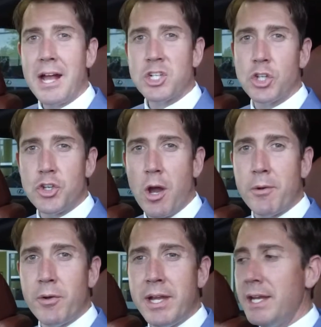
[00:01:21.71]
actual
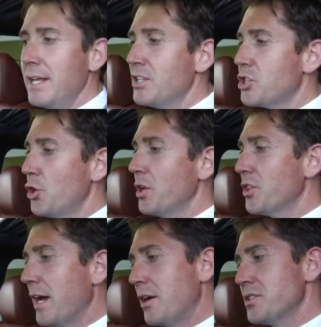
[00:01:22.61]
odometer reading is
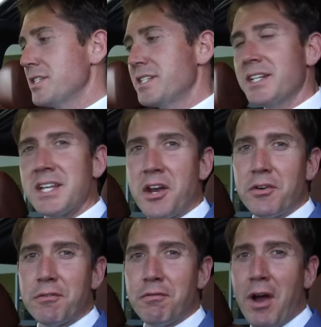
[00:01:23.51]

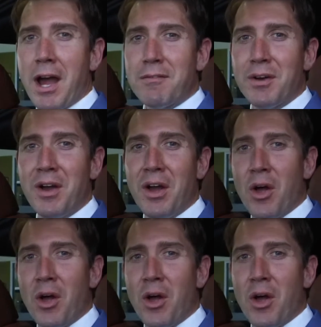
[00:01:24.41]
30,605.